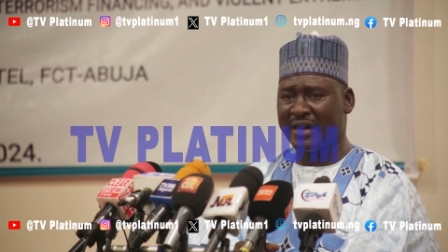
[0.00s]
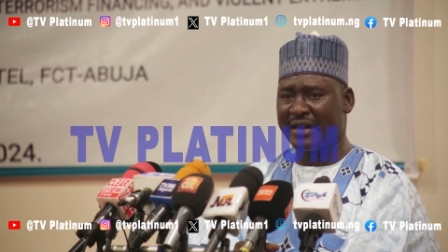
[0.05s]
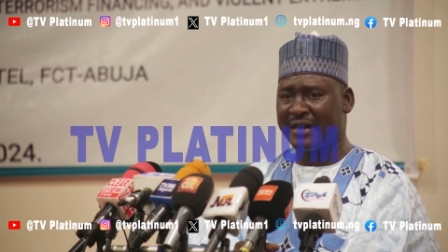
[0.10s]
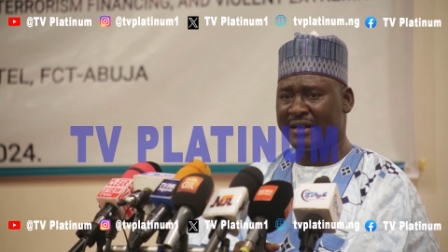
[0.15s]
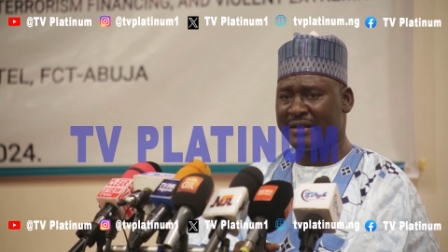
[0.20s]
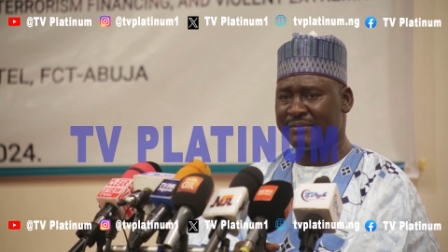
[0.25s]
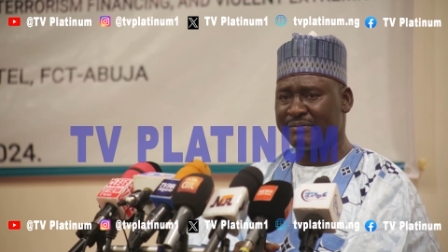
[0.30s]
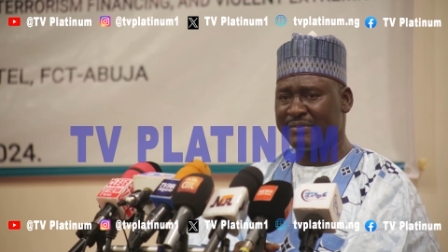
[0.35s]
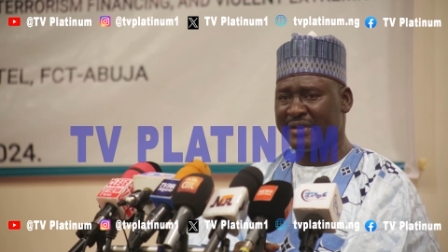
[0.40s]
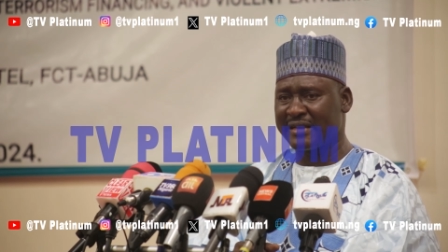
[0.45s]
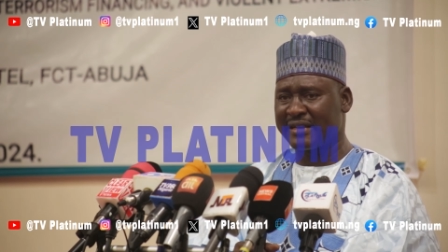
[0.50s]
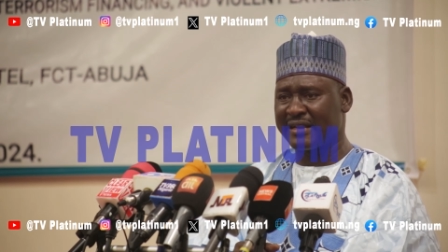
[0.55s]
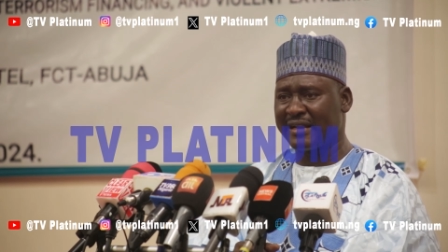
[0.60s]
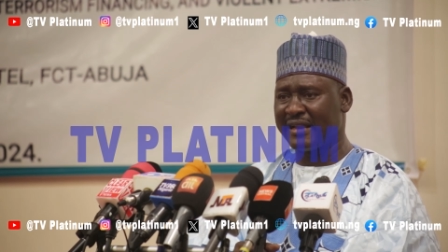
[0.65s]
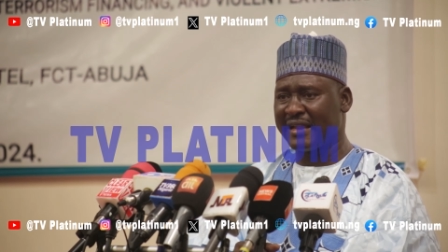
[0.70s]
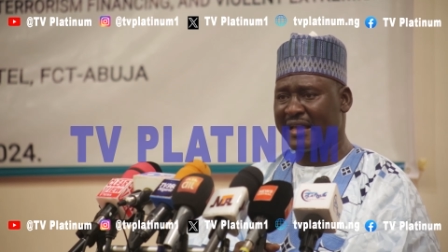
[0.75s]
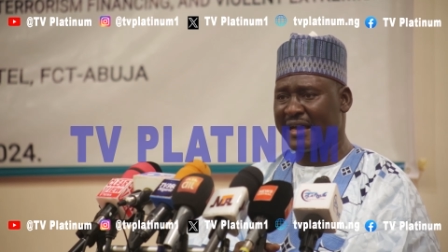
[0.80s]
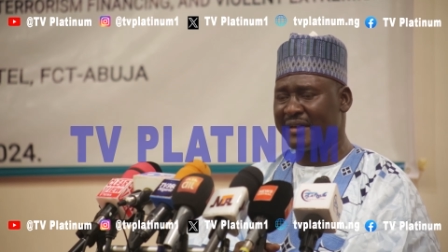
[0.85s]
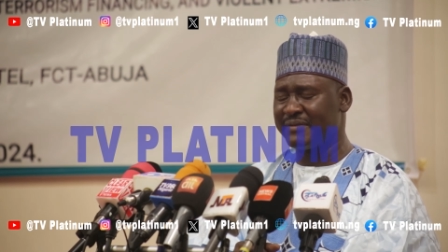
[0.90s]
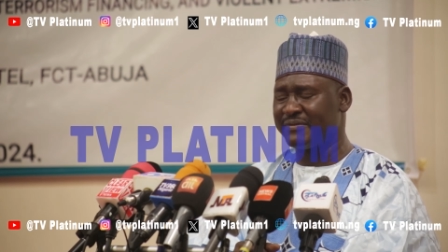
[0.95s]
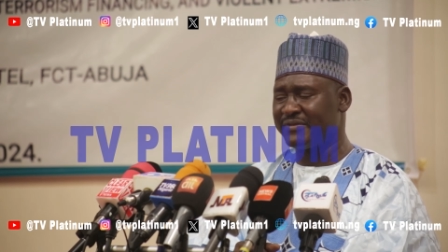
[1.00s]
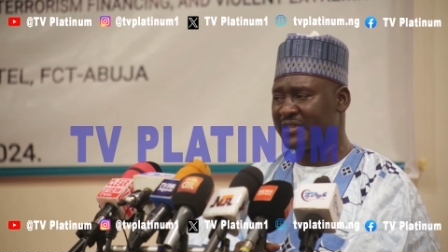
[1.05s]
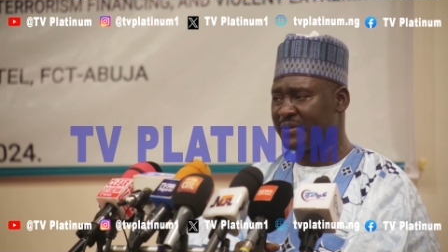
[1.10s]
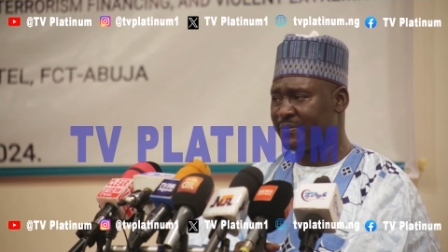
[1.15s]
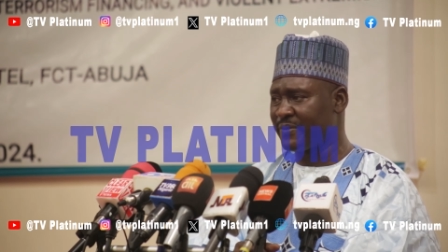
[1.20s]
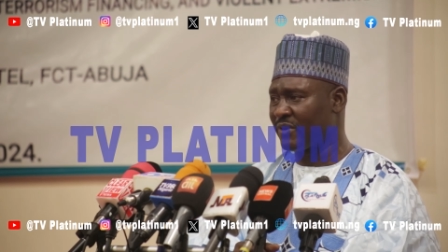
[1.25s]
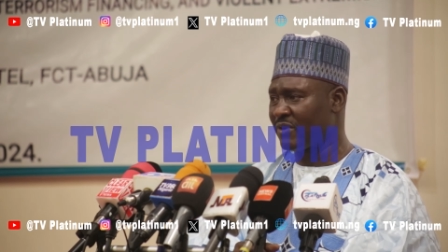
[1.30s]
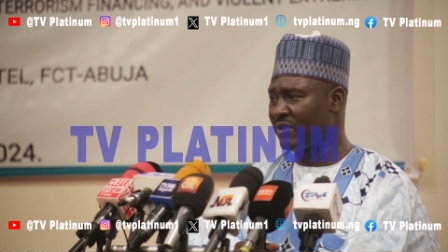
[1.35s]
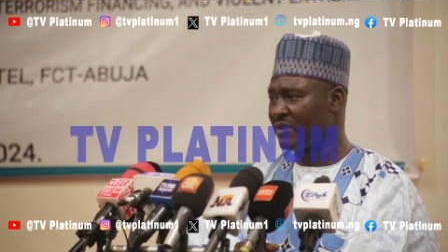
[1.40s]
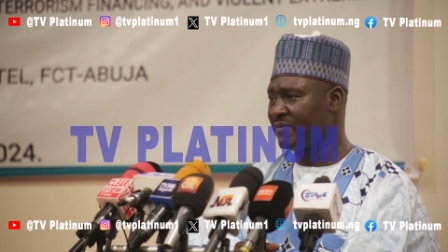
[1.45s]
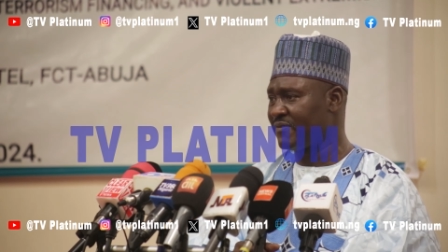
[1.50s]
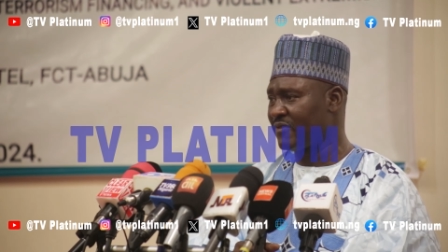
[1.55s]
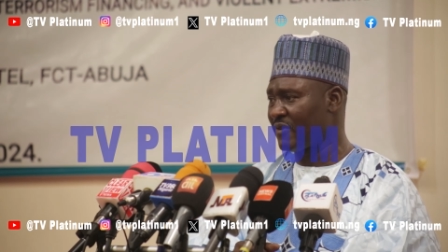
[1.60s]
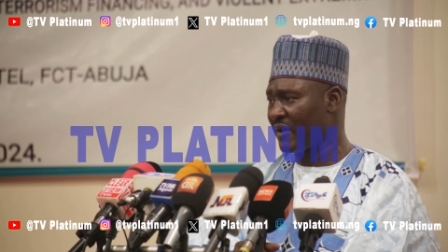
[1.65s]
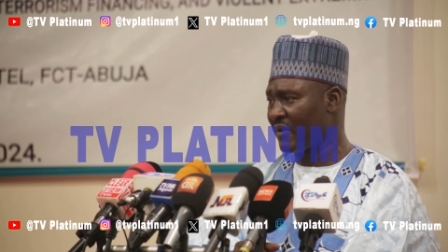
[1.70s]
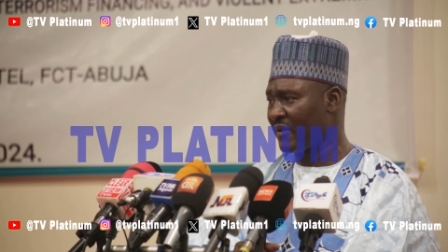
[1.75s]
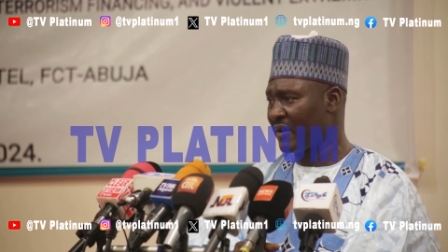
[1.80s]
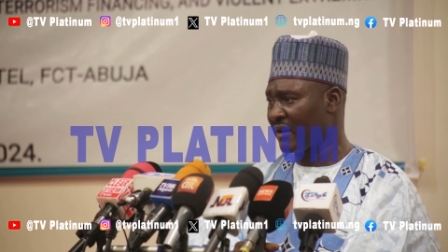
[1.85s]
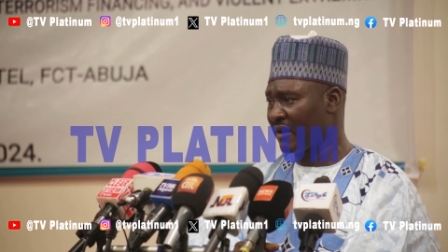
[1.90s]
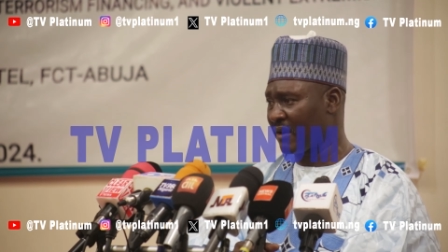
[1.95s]
are making life difficult for
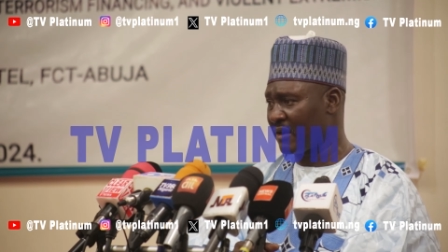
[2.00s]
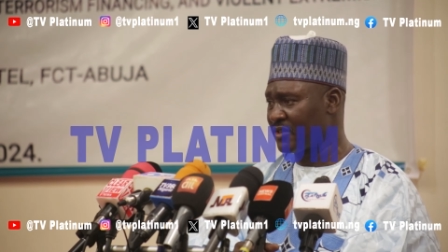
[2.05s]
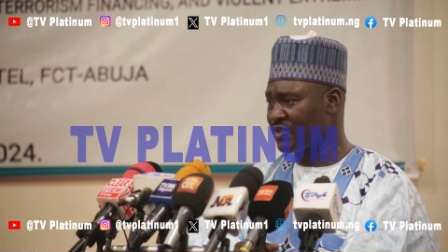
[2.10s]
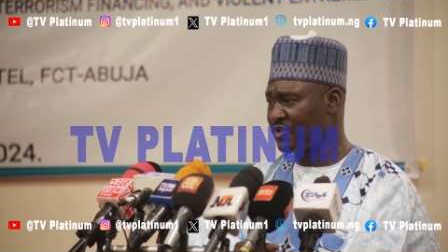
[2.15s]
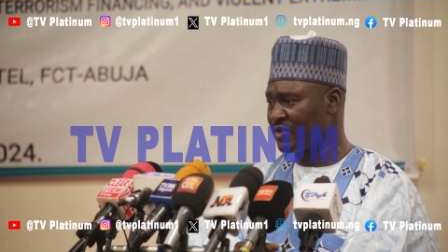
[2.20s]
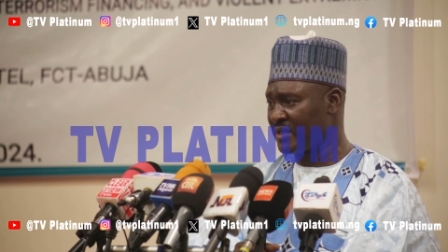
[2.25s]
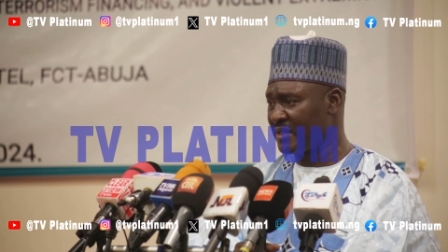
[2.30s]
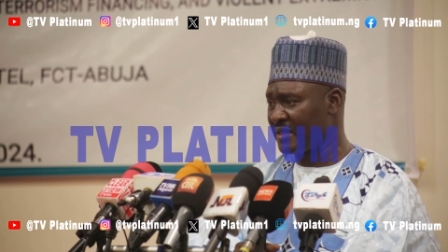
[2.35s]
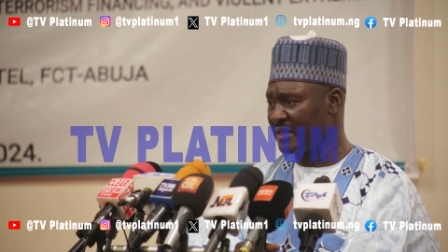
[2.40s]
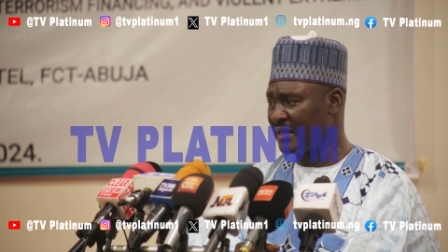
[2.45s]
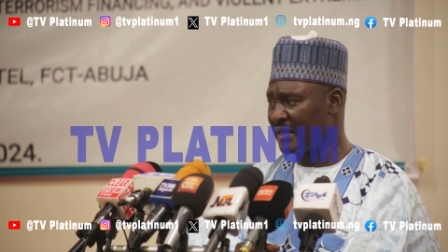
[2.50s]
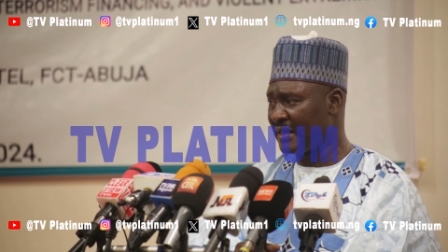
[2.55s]
our country.